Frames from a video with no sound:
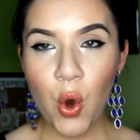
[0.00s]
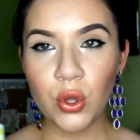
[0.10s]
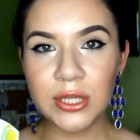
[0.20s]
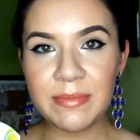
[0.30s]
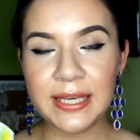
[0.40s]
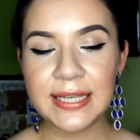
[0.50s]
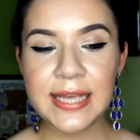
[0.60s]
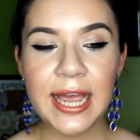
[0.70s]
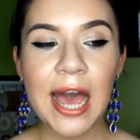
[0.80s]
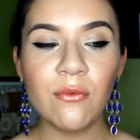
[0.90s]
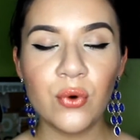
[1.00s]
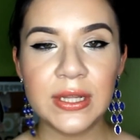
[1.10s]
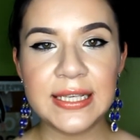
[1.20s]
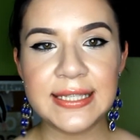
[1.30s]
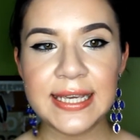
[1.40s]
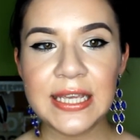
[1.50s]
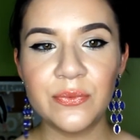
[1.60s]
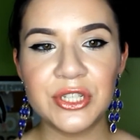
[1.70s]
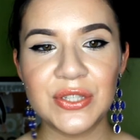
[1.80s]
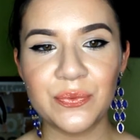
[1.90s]
only because I have oily
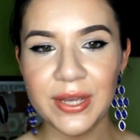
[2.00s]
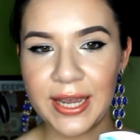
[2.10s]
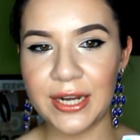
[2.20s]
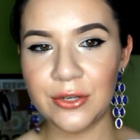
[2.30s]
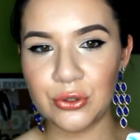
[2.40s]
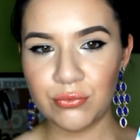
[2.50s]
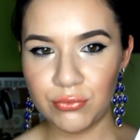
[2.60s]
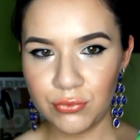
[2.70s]
skin, is what kind of,